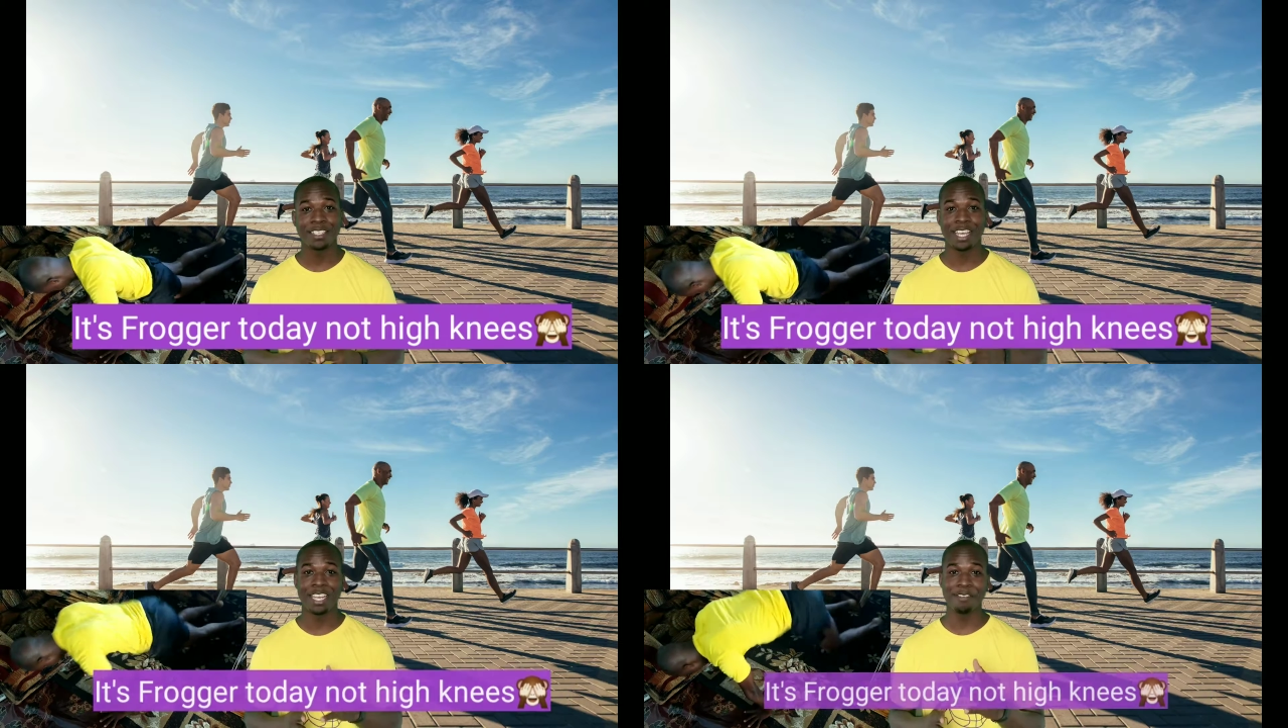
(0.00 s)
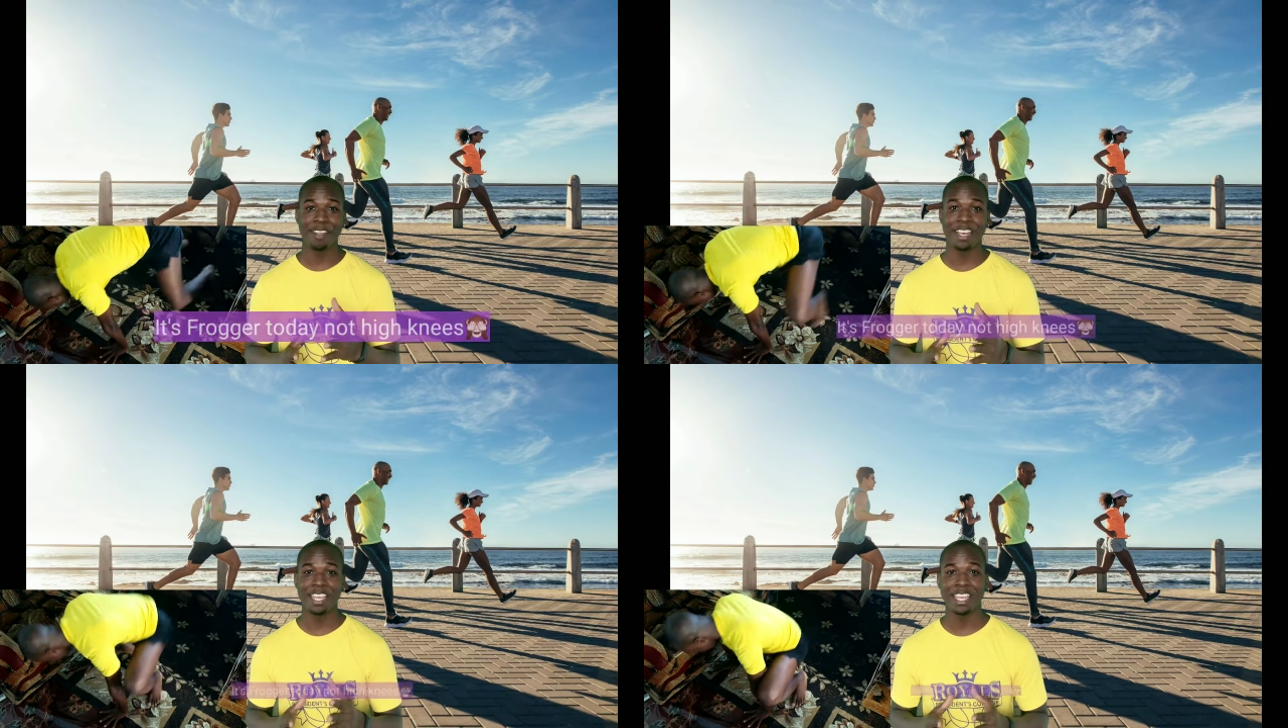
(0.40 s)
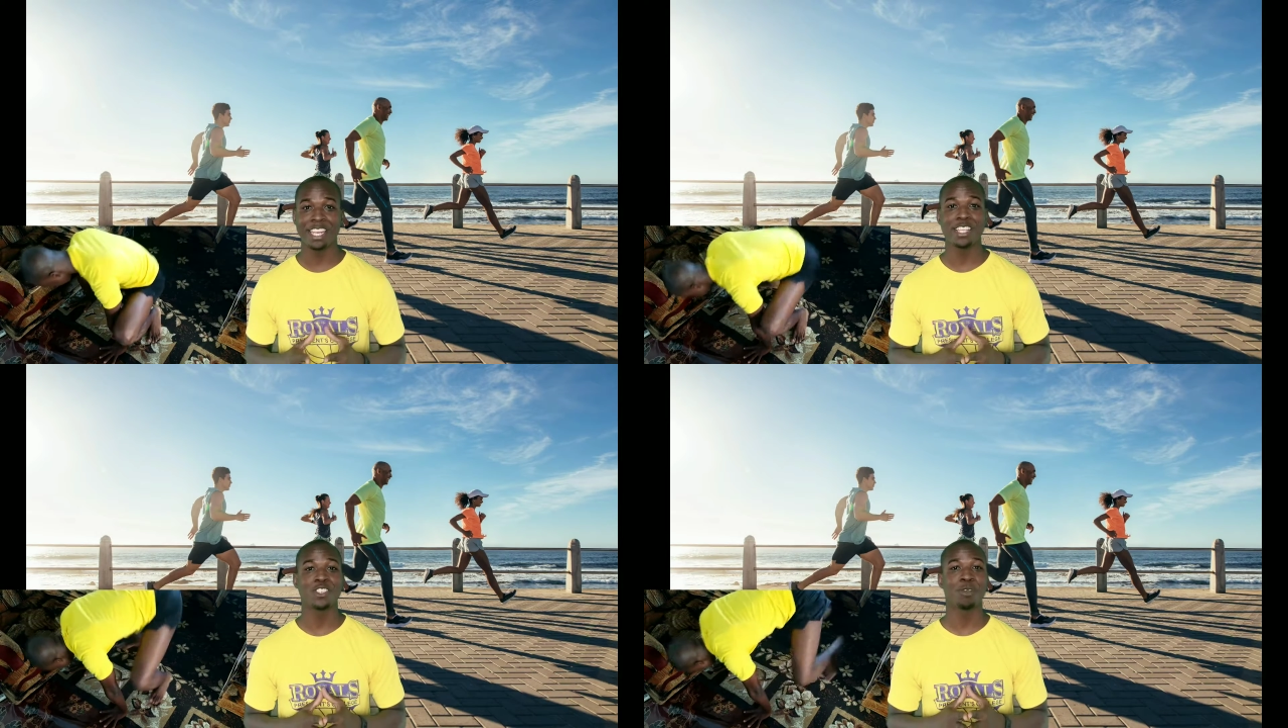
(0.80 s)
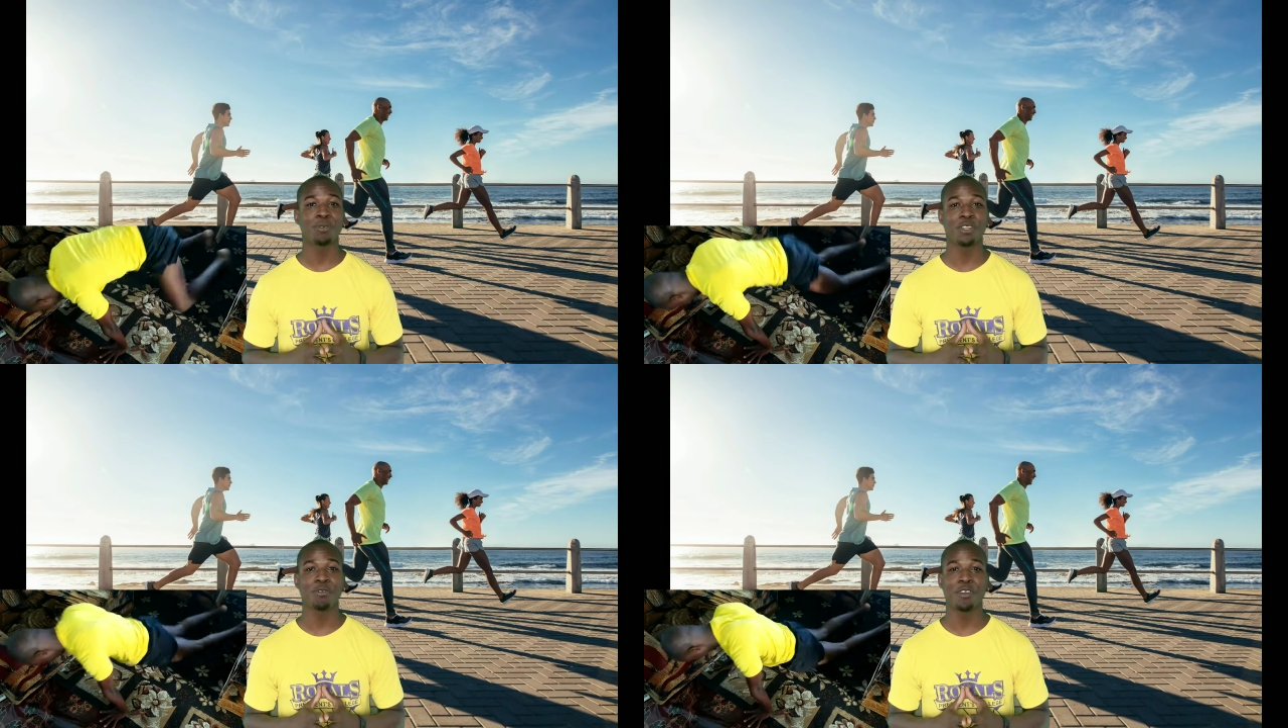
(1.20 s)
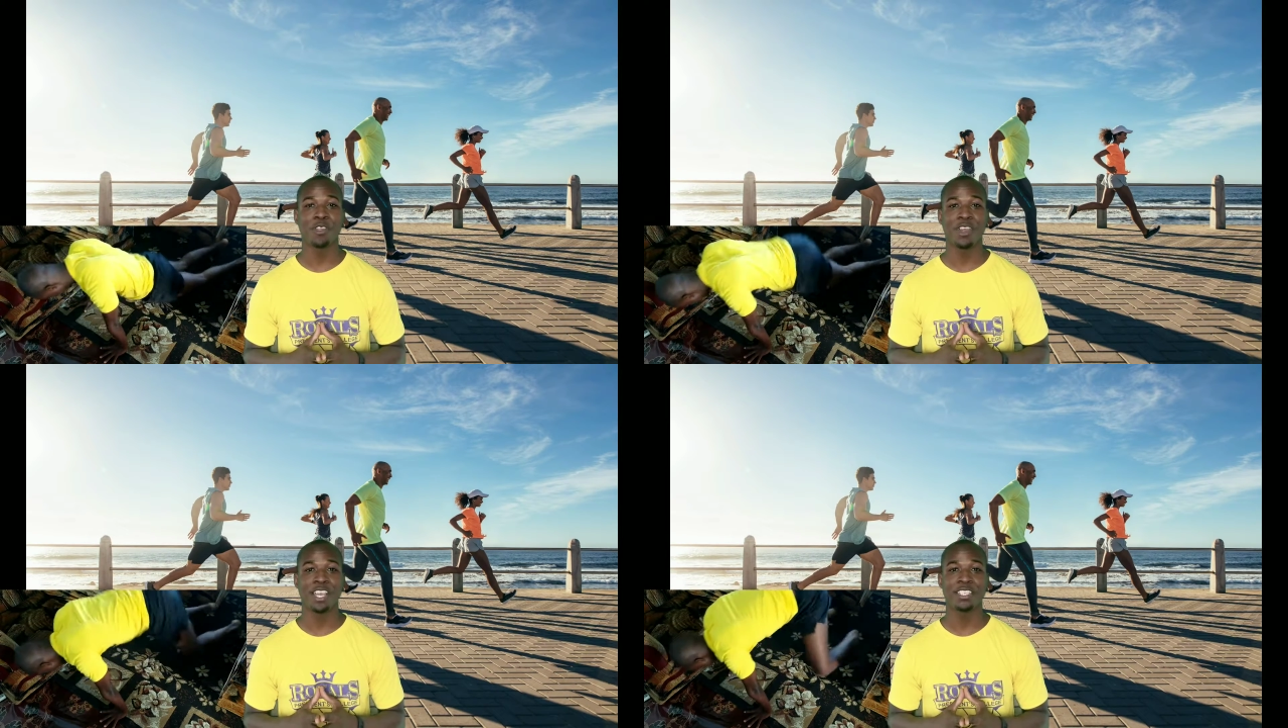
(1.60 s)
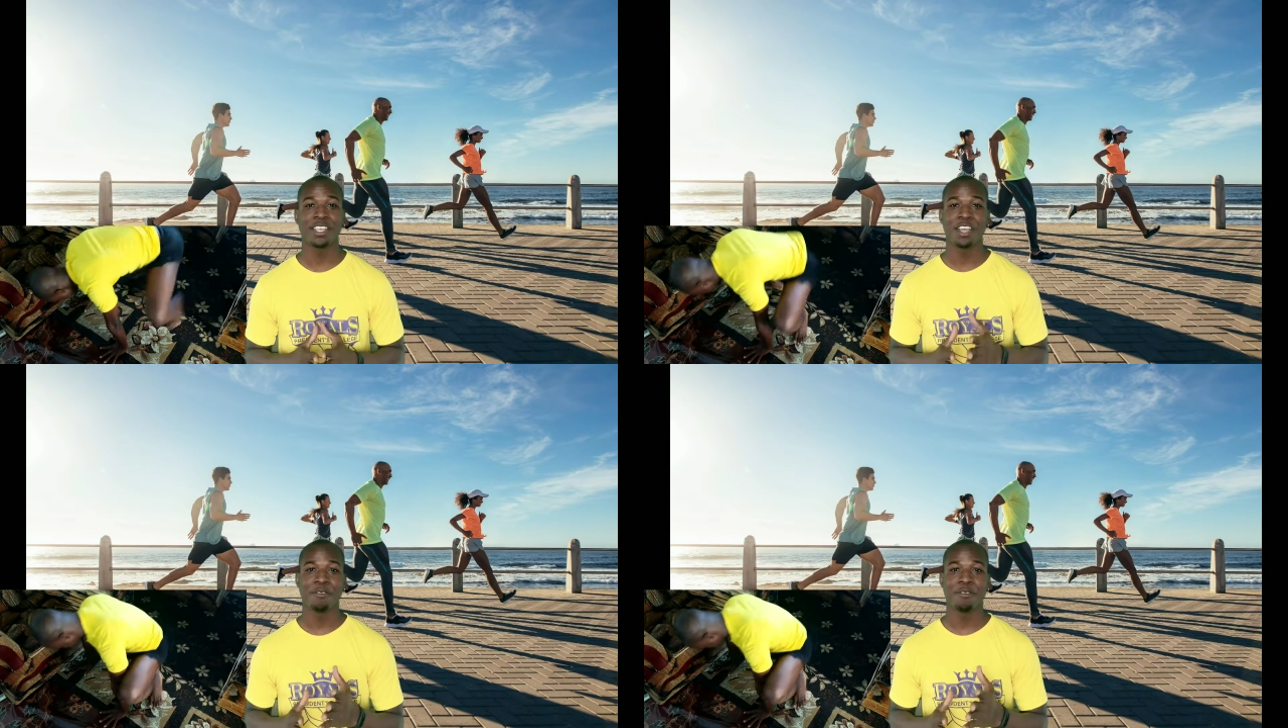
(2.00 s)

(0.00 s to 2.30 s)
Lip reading: I'll leave a link in the description for you guys